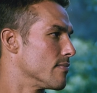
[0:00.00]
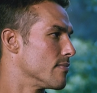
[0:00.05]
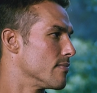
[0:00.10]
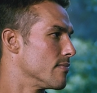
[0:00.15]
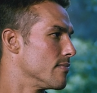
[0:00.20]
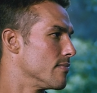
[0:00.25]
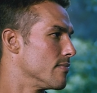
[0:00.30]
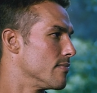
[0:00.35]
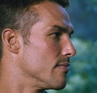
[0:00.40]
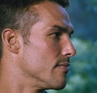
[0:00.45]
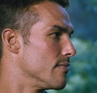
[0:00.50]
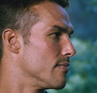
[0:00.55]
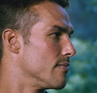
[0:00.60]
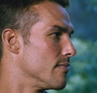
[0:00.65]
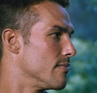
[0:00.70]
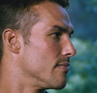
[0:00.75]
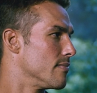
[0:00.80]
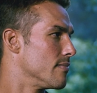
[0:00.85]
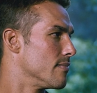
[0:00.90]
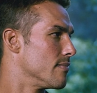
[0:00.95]

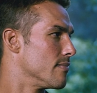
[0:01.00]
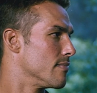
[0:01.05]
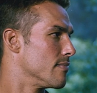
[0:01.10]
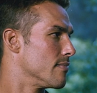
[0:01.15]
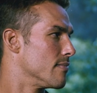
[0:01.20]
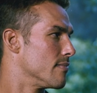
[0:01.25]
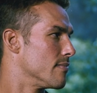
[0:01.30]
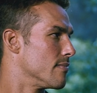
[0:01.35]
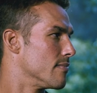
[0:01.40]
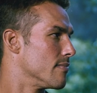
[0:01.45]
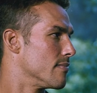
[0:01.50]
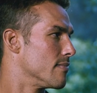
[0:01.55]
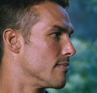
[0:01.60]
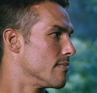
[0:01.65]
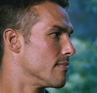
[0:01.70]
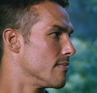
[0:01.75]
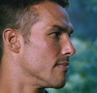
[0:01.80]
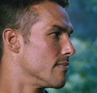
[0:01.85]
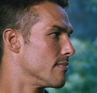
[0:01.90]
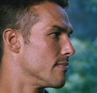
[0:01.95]

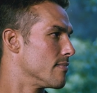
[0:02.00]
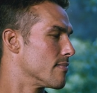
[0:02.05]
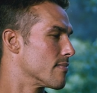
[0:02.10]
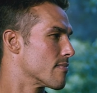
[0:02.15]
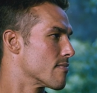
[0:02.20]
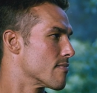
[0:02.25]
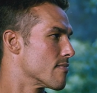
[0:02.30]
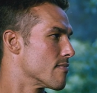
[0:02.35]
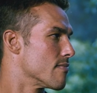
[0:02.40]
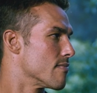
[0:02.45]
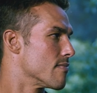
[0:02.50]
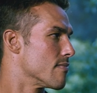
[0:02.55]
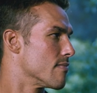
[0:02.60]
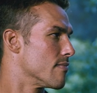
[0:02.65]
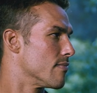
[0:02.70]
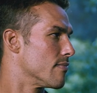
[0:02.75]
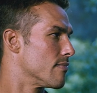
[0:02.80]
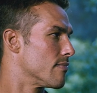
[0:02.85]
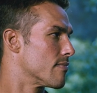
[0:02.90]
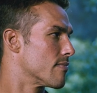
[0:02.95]

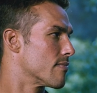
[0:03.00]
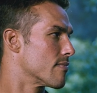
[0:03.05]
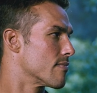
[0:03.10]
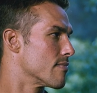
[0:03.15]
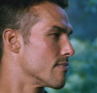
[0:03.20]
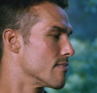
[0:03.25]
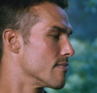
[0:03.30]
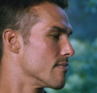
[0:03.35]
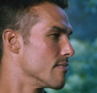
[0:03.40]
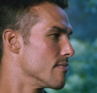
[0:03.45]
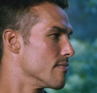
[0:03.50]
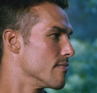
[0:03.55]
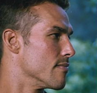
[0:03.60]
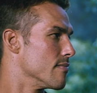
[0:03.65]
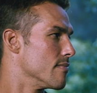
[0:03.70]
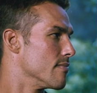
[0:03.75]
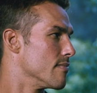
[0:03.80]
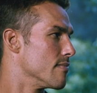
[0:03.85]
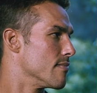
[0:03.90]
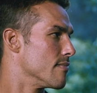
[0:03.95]

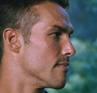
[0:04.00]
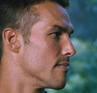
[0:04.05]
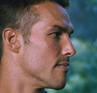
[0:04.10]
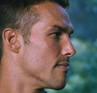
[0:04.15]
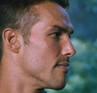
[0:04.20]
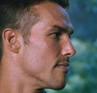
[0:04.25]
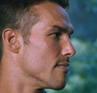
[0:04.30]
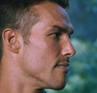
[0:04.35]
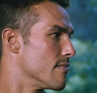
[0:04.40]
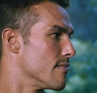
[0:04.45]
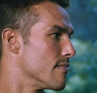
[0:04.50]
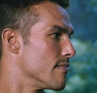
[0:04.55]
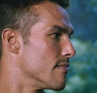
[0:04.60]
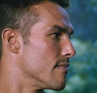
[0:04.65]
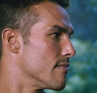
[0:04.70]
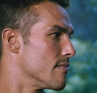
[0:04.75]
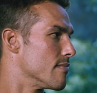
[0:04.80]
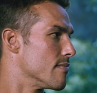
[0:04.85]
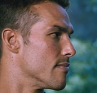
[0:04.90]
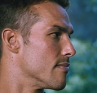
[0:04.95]

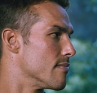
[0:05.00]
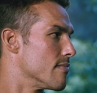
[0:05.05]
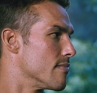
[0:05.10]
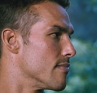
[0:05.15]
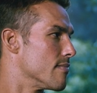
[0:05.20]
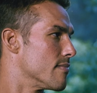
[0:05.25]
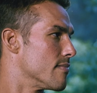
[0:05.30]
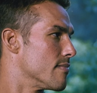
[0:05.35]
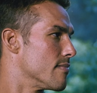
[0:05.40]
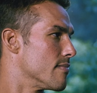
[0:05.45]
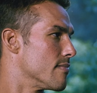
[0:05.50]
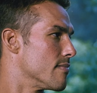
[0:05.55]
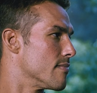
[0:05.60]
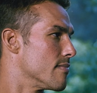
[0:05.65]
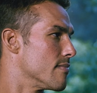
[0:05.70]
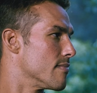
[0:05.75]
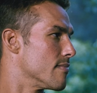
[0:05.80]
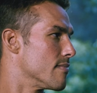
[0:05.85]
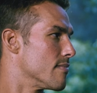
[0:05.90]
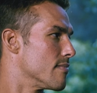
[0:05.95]

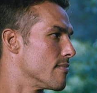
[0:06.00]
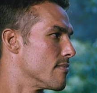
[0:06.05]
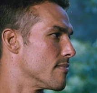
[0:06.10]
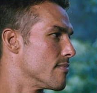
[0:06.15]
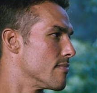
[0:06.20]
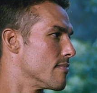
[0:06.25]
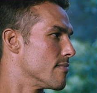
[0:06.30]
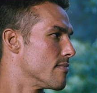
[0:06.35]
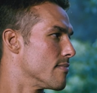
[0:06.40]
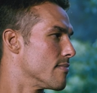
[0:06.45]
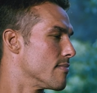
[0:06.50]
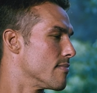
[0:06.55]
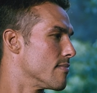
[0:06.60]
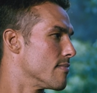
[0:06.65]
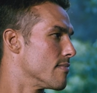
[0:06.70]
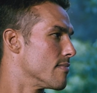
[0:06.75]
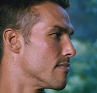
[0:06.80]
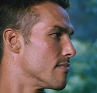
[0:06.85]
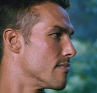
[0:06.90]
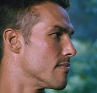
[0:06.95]

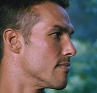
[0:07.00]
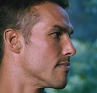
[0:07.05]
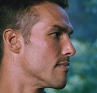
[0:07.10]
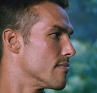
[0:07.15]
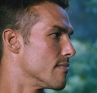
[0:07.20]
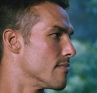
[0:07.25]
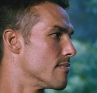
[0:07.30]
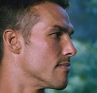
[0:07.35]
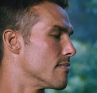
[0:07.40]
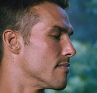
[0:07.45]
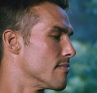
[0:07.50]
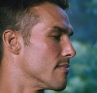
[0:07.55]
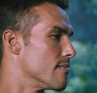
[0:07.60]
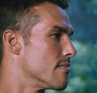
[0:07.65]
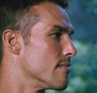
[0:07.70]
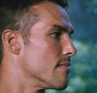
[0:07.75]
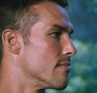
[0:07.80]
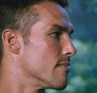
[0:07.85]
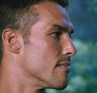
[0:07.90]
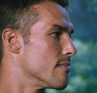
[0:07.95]
(not speaking)